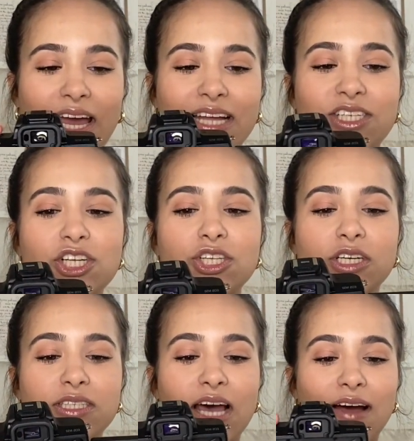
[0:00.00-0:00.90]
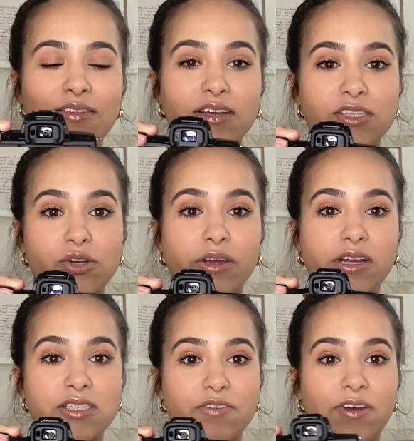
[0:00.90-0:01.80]
it's just good to have the screen,
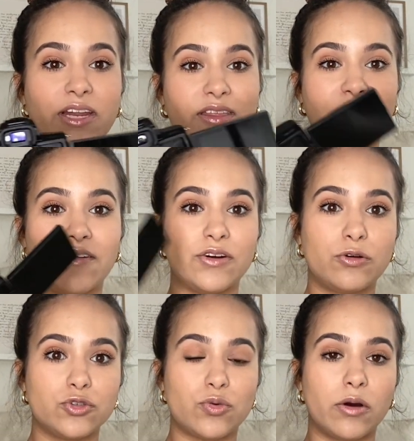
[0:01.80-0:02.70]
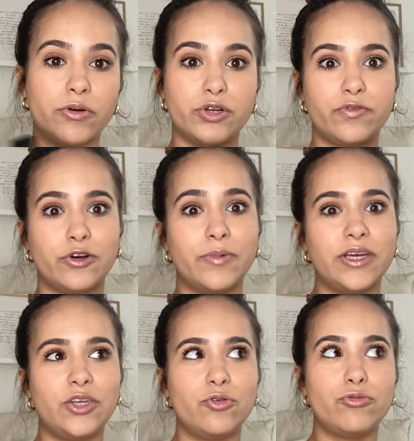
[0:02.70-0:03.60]
because if anything ever goes wrong when you're
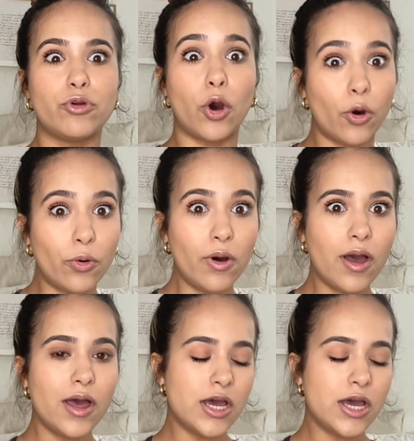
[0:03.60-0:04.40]
filming, you know.